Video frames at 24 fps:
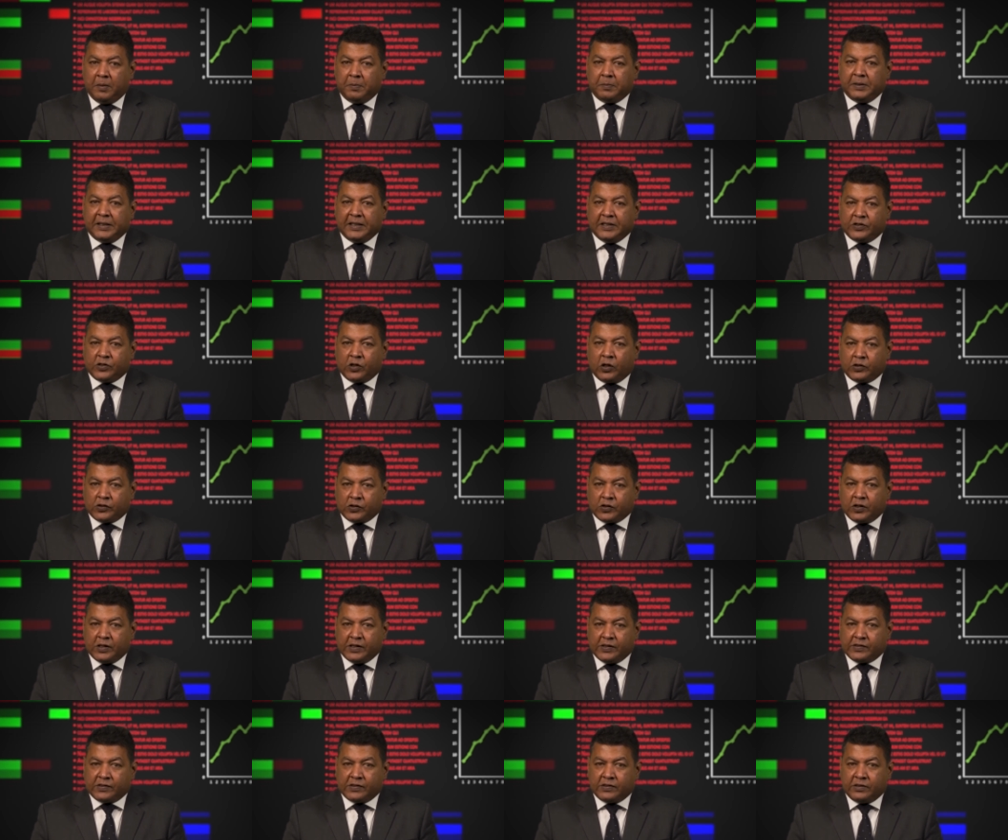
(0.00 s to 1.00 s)
Please also
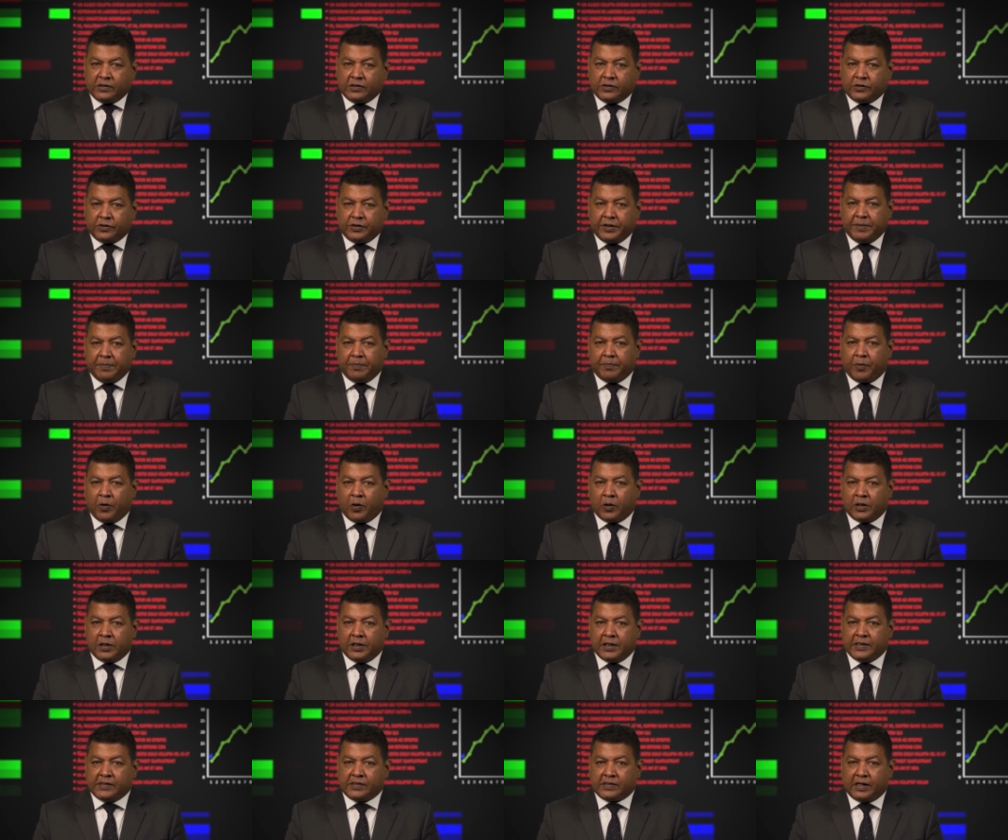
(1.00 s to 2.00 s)
listen to the
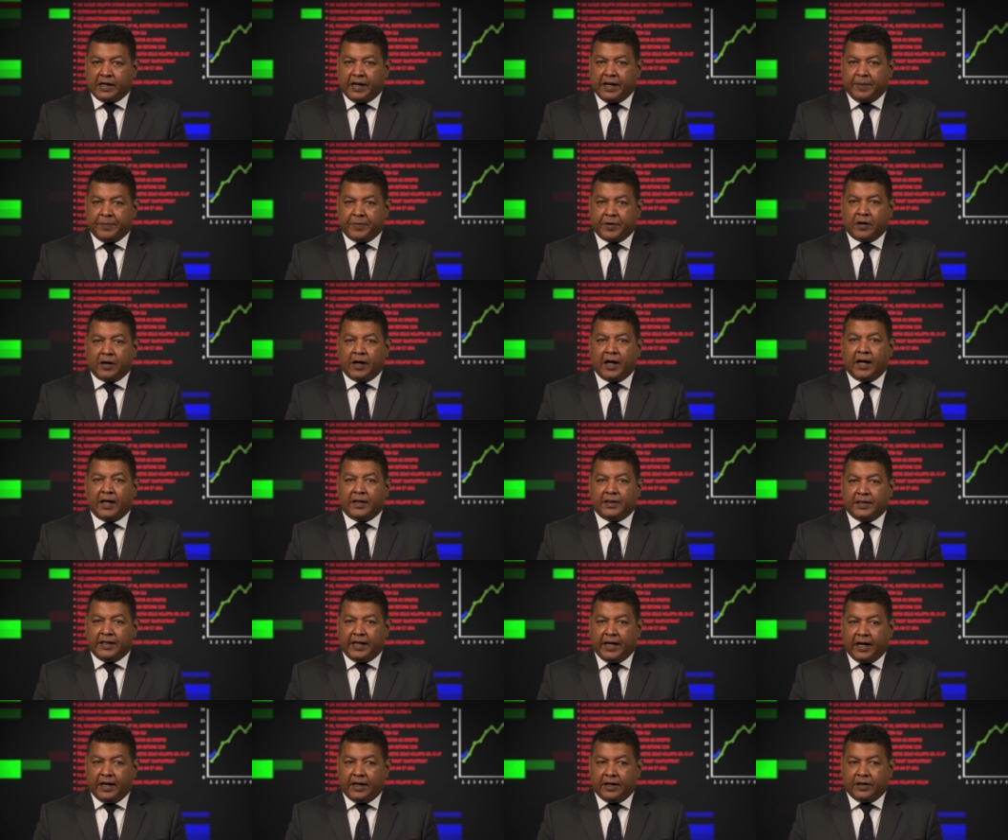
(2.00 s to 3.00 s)
important disclaimer at
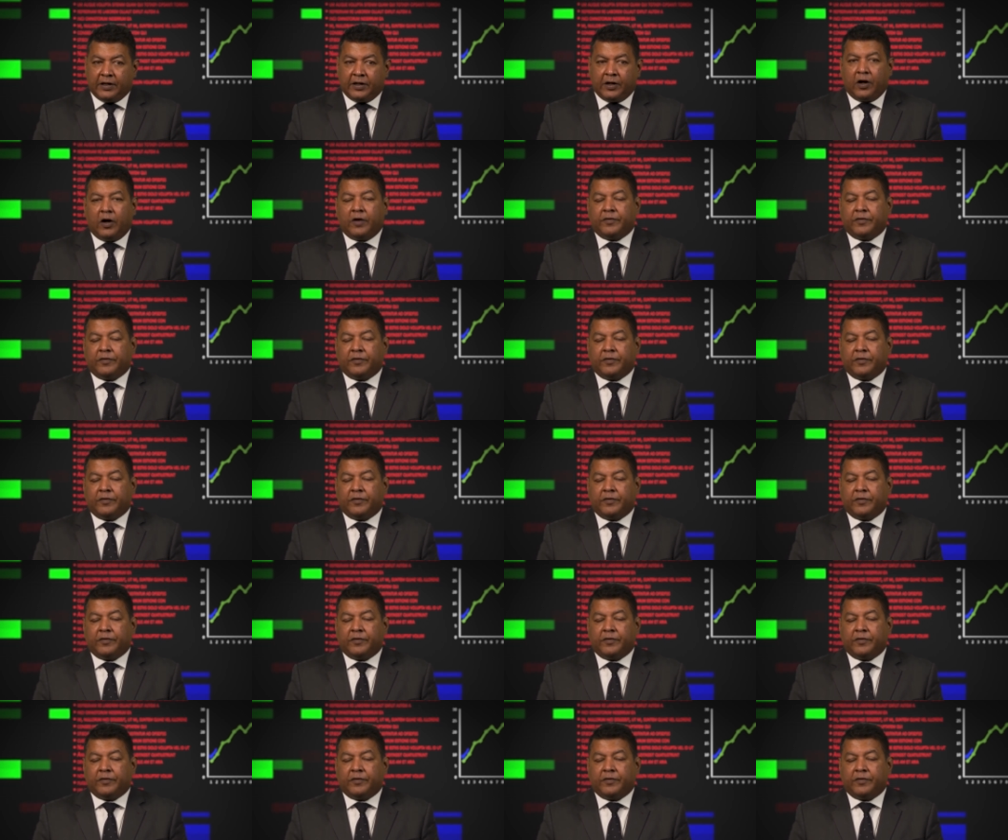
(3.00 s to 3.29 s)
the end